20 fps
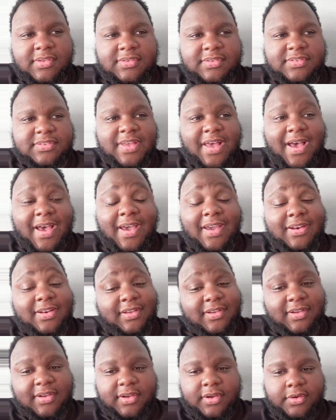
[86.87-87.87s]

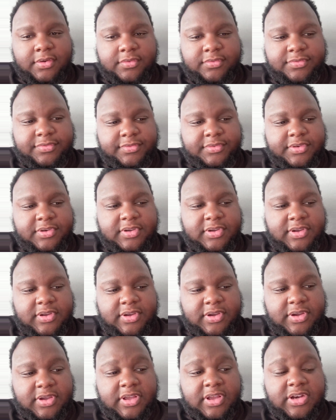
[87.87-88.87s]
side of
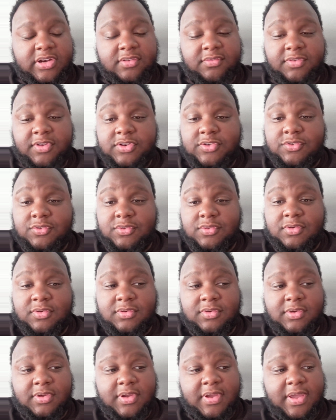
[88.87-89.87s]
an
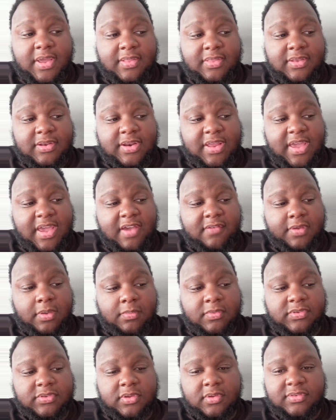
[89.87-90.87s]
individual. And then they have
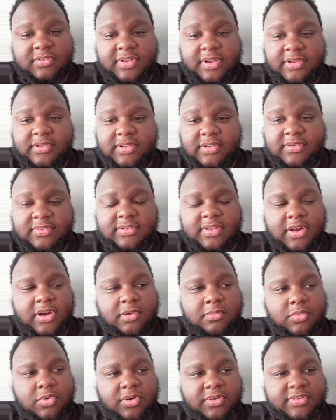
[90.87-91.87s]
episodes like this that
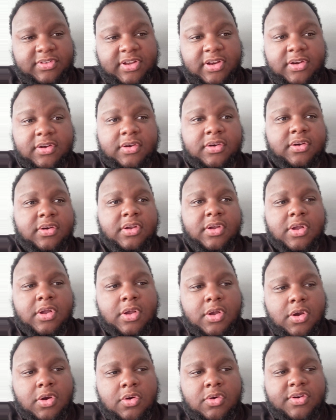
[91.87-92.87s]
are more tender
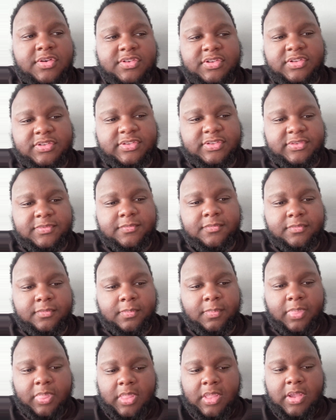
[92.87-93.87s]
or just,
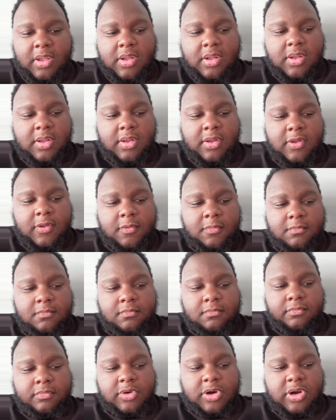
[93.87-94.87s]

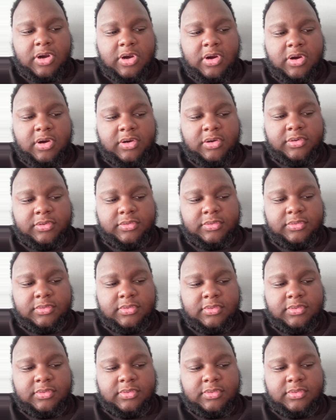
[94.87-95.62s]
for